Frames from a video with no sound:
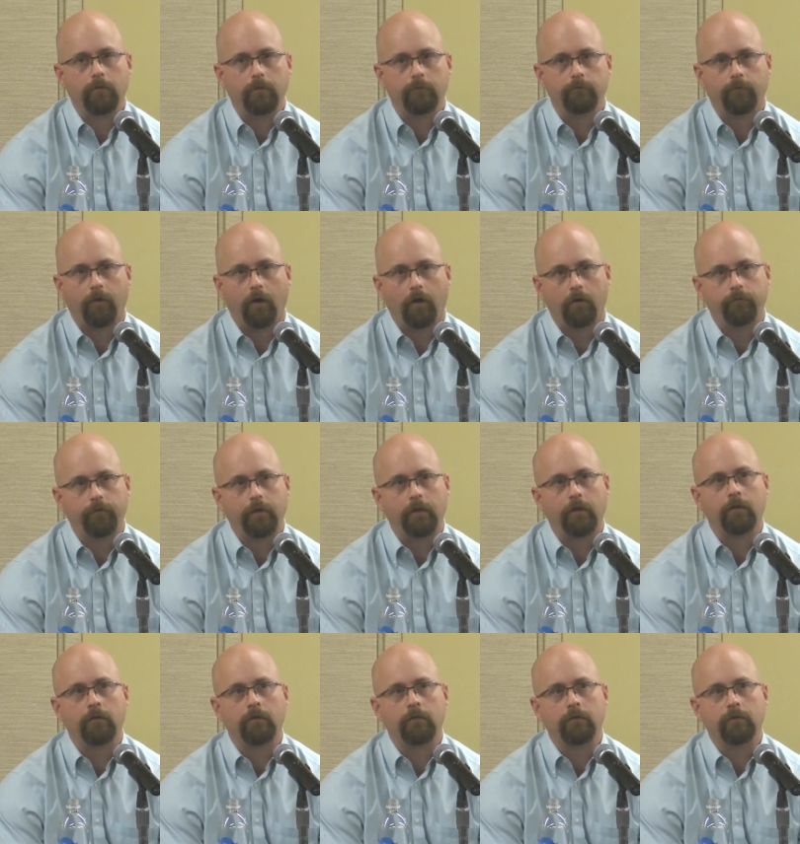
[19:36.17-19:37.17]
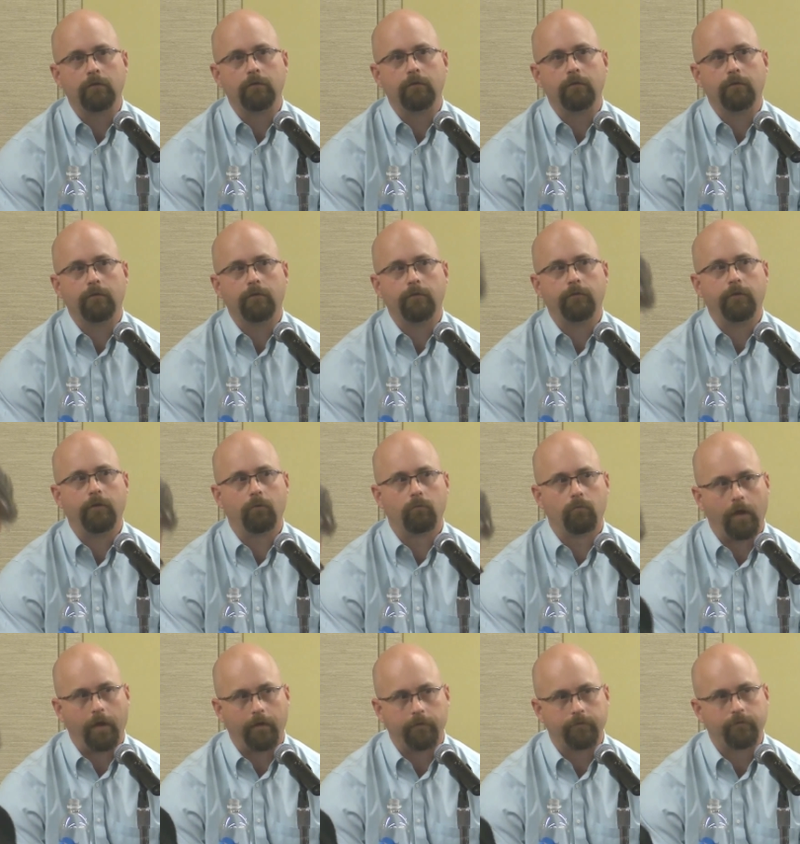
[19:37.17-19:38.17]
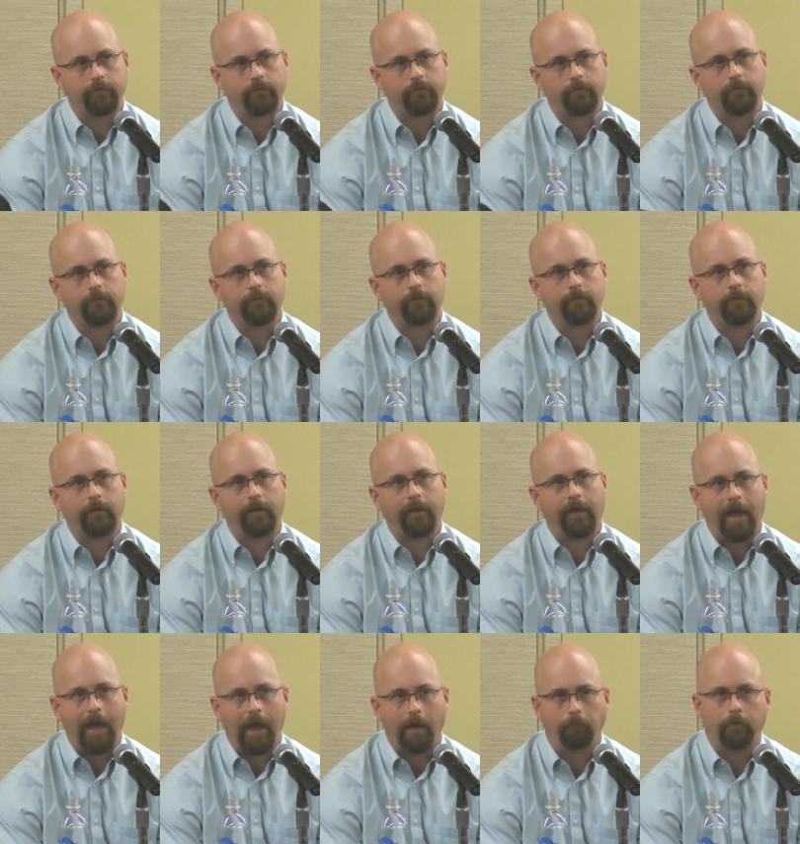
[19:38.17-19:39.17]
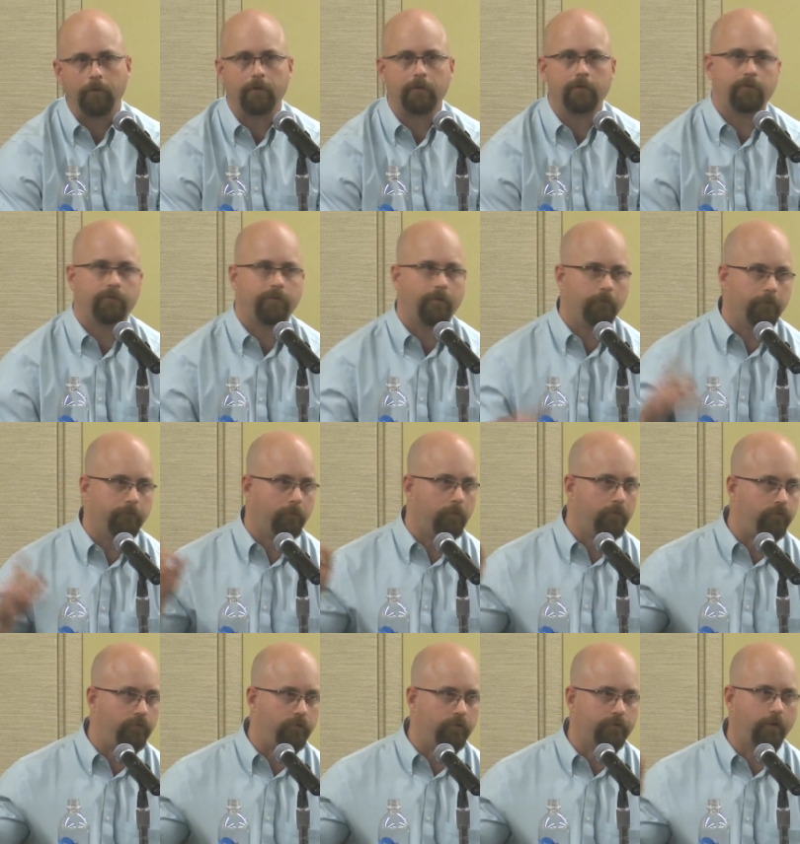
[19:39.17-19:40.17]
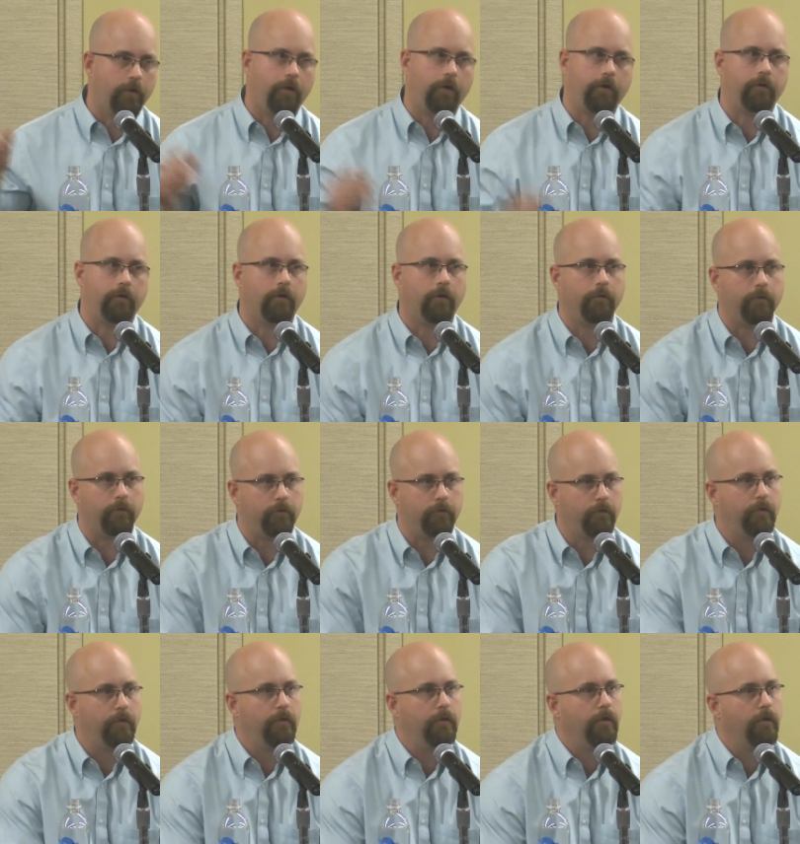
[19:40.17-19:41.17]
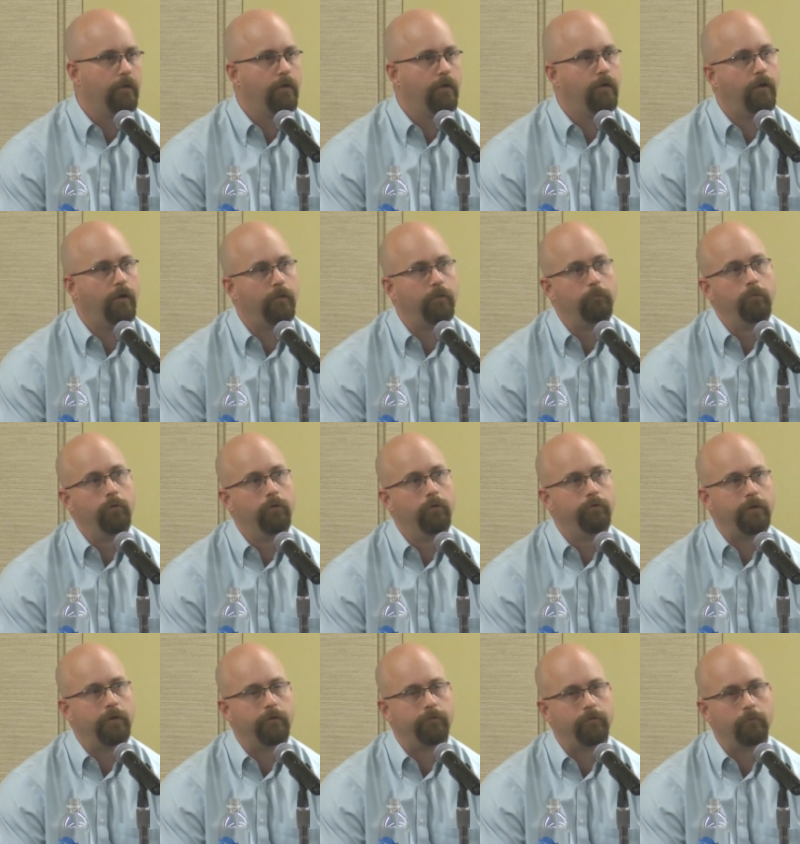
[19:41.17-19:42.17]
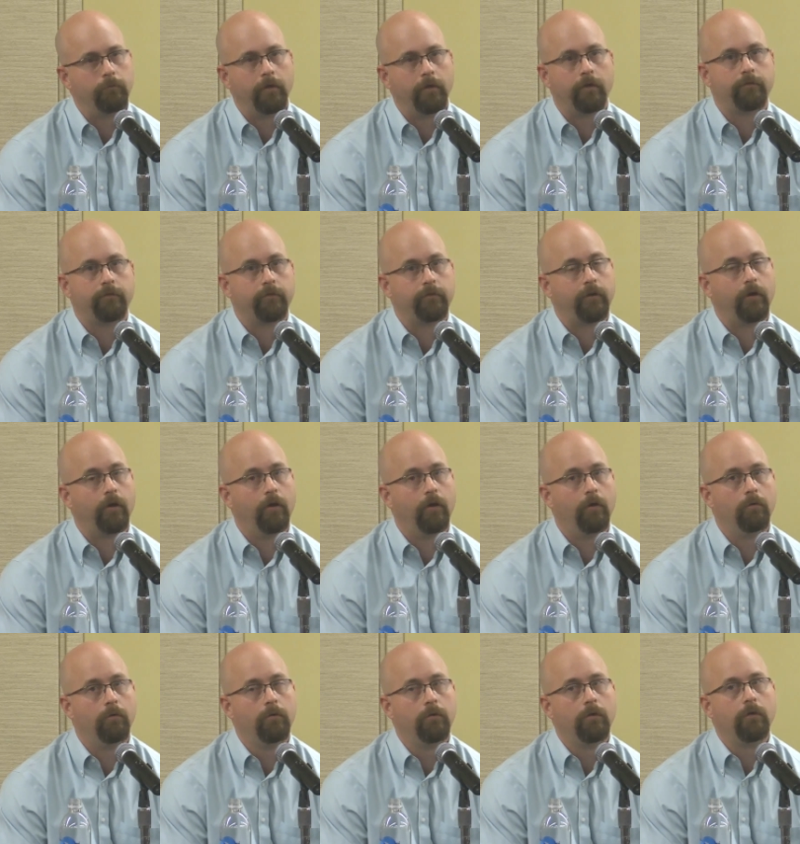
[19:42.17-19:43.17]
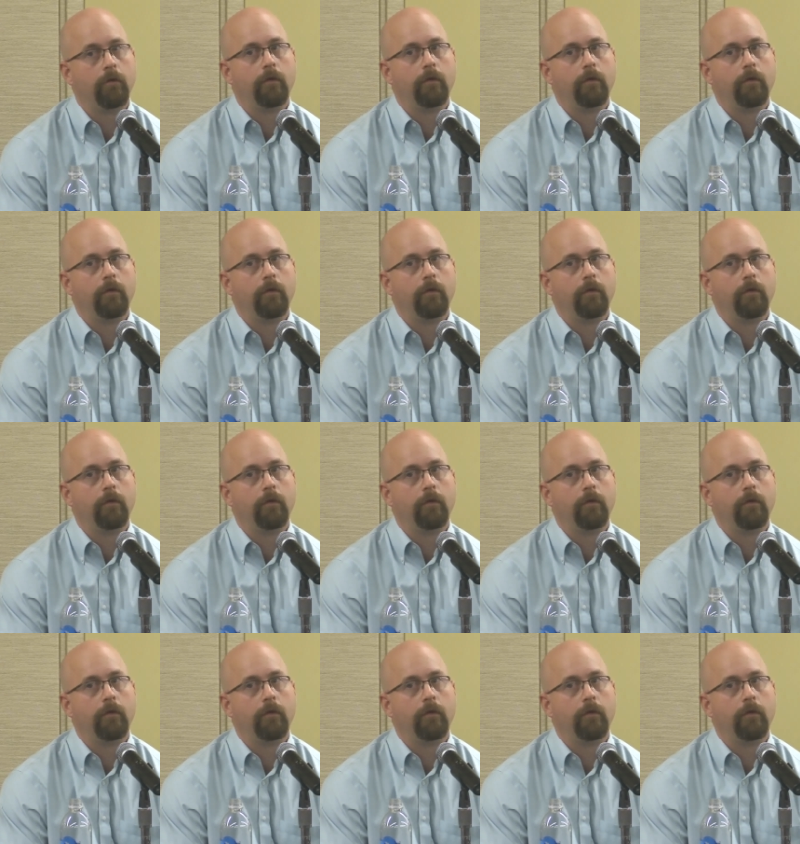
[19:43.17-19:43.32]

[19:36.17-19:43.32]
involving the arrests that happened, some of which you saw here on the on the movie a few minutes ago,